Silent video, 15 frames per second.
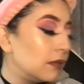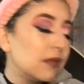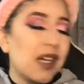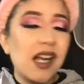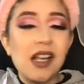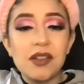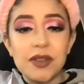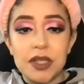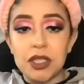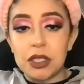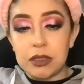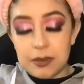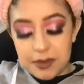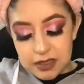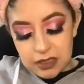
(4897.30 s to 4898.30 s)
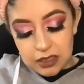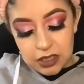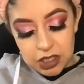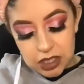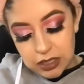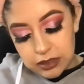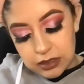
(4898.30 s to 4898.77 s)
I have other lipstick
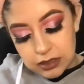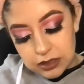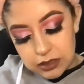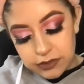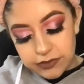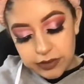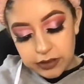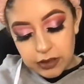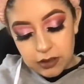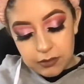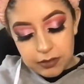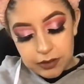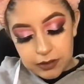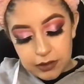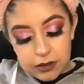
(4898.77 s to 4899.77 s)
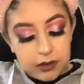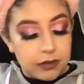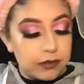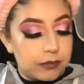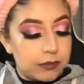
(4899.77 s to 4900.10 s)
shades and stuff like that, but I don't know.